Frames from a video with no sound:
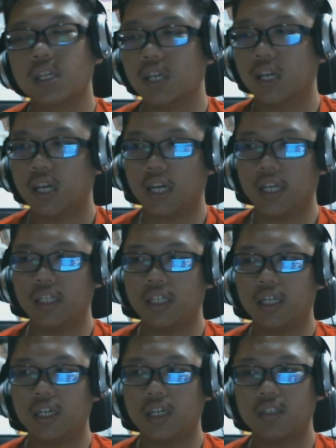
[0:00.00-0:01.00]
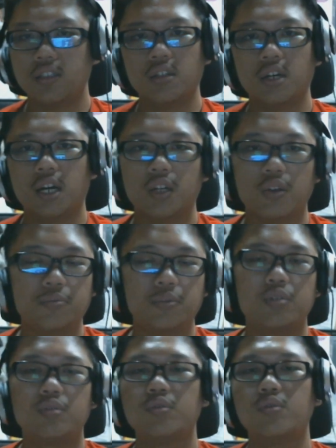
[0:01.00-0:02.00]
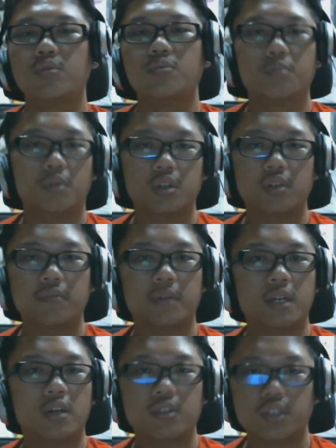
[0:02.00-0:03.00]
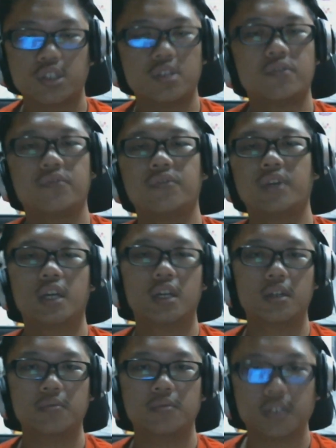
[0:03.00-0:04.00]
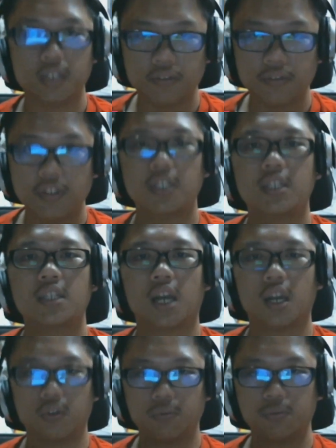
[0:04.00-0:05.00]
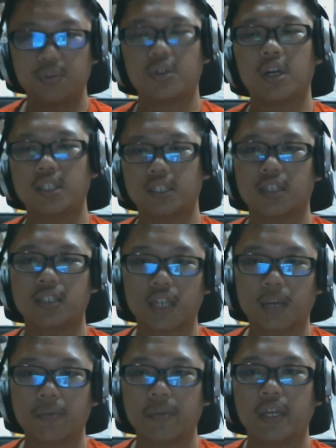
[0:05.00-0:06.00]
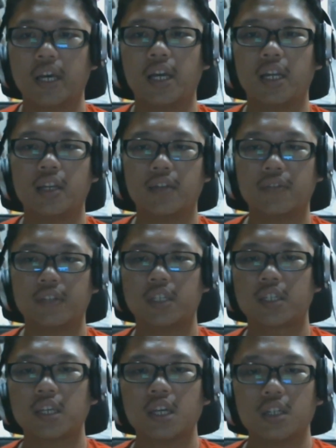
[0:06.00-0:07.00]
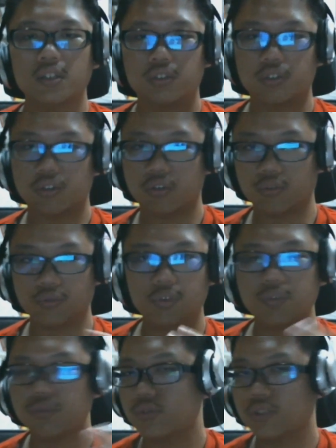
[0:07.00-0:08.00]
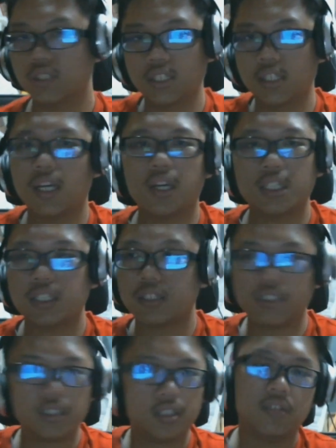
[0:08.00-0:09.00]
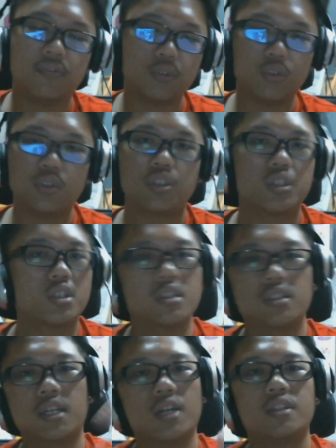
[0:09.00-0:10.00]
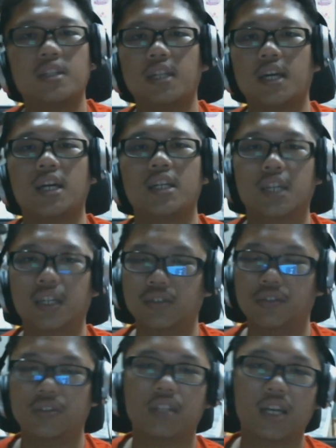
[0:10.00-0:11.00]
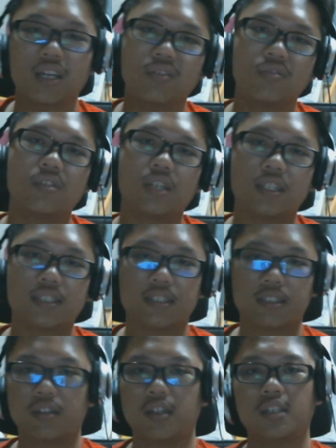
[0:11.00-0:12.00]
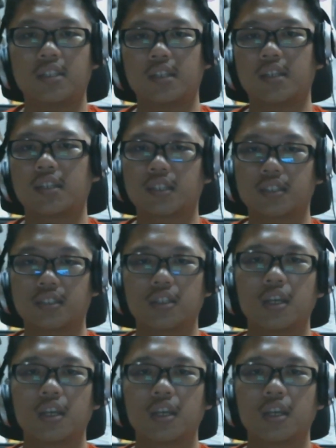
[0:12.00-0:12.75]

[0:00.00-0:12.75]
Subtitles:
and you know, I hope to do more of my original films and everything. I hope you guys accept that and everything. So you will see that in the future down the line. I don't necessarily think it's